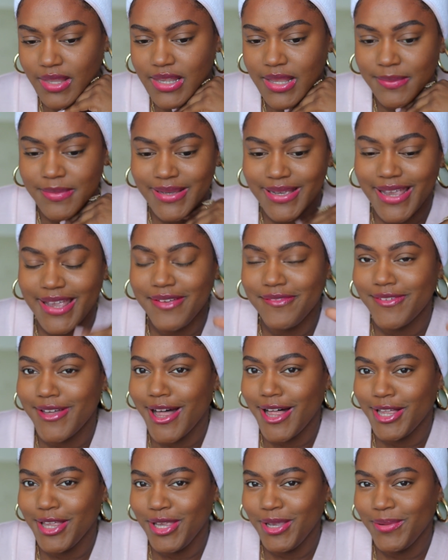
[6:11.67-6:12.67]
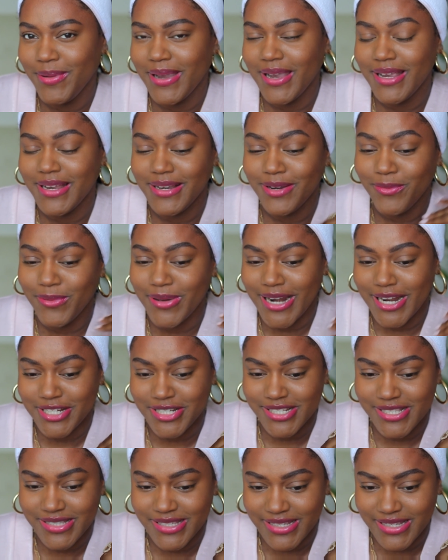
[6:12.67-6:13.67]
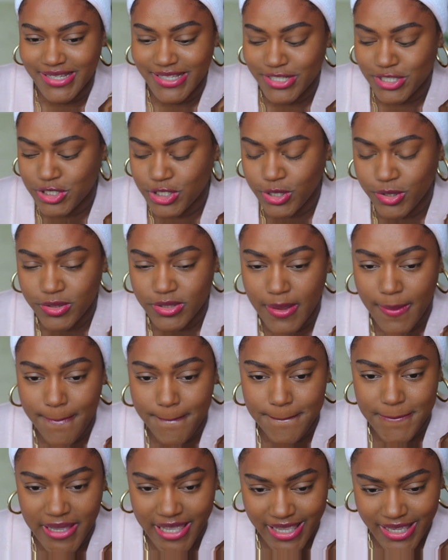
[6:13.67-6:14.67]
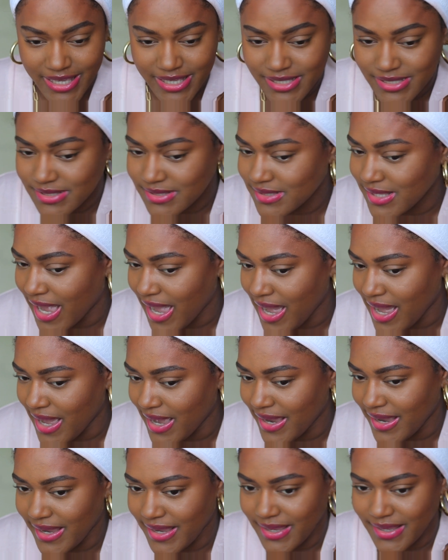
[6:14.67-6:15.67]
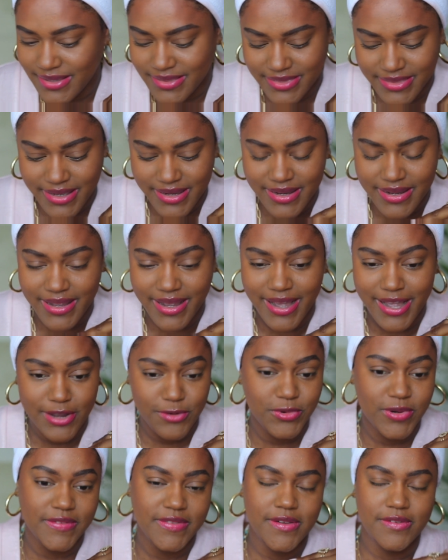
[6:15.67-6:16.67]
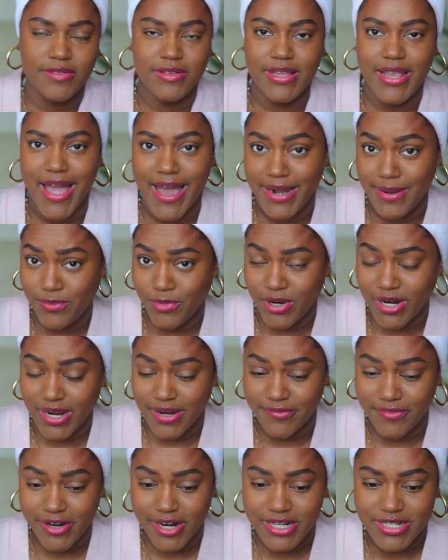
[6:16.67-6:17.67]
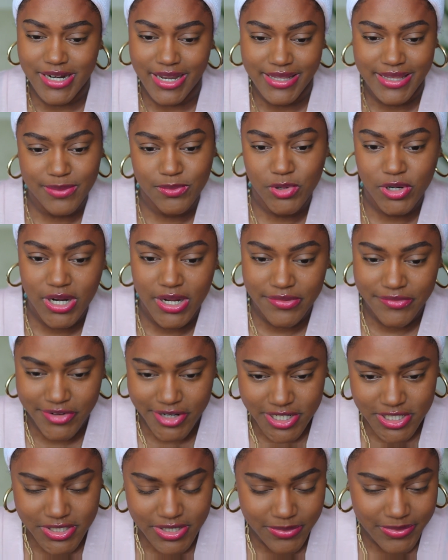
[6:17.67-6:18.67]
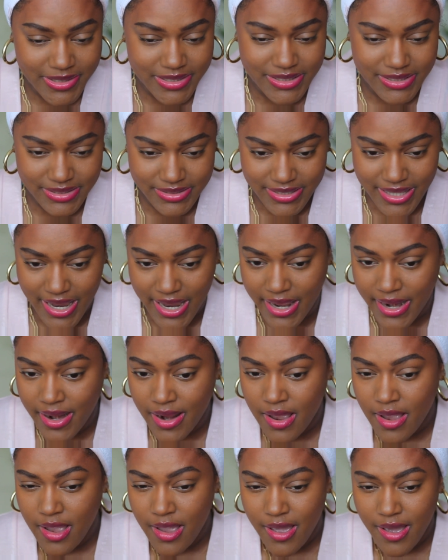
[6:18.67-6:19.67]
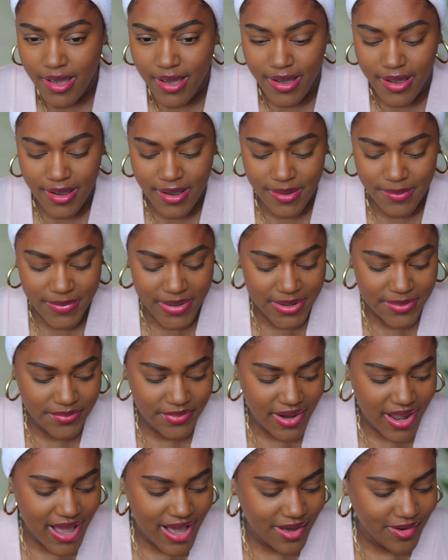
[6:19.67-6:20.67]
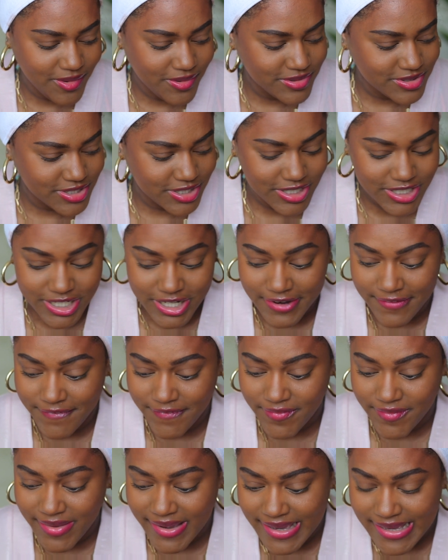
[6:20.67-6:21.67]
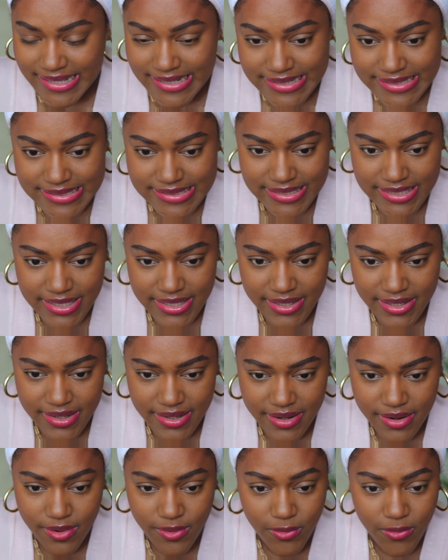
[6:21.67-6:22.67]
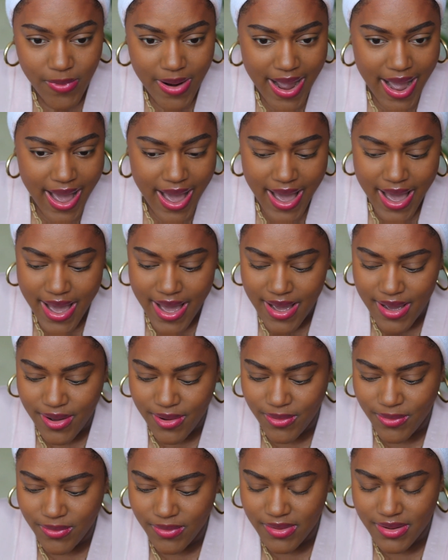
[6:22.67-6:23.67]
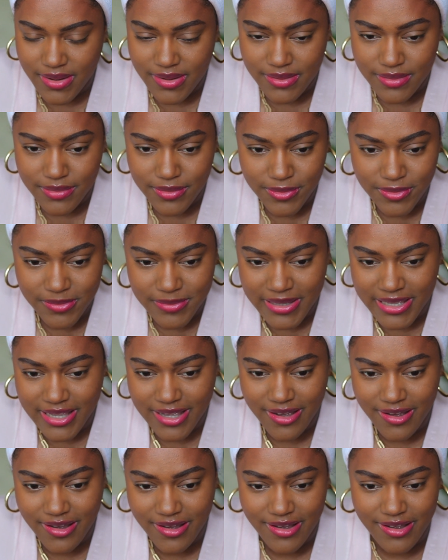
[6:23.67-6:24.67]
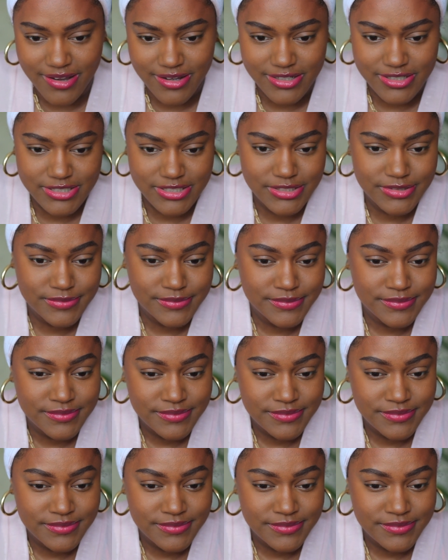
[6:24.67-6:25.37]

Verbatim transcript: Let me evaluate what I just did. So the base, I think I would have definitely added more coverage. I like more coverage, so I would have did that. Um, my brows look crazy. Wow oh my gosh.